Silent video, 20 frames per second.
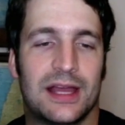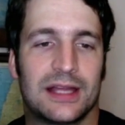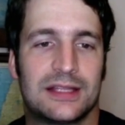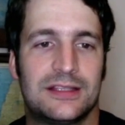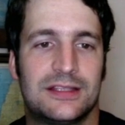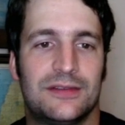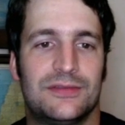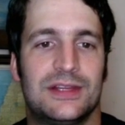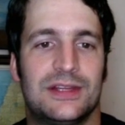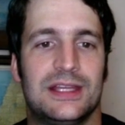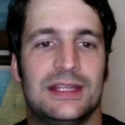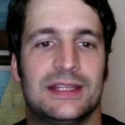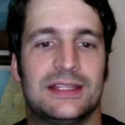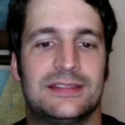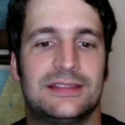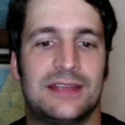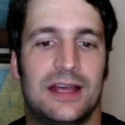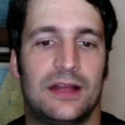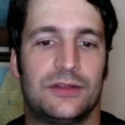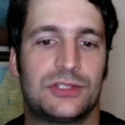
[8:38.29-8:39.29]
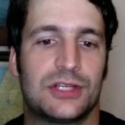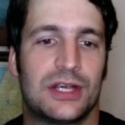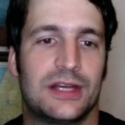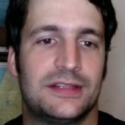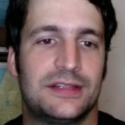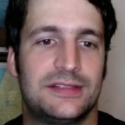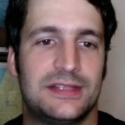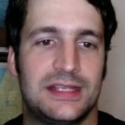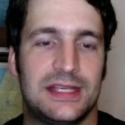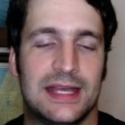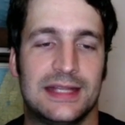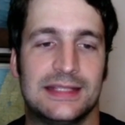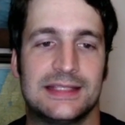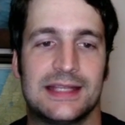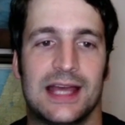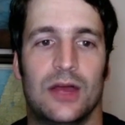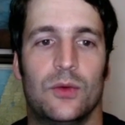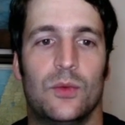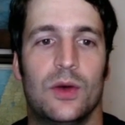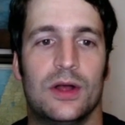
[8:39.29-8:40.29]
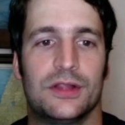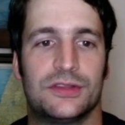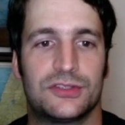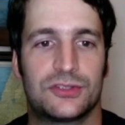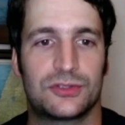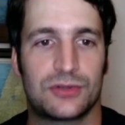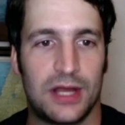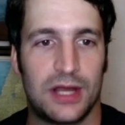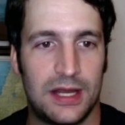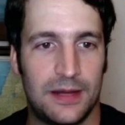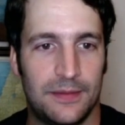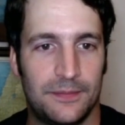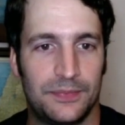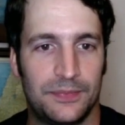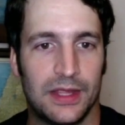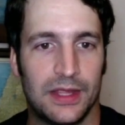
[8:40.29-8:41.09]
activity in the South China Sea and Taiwan Strait.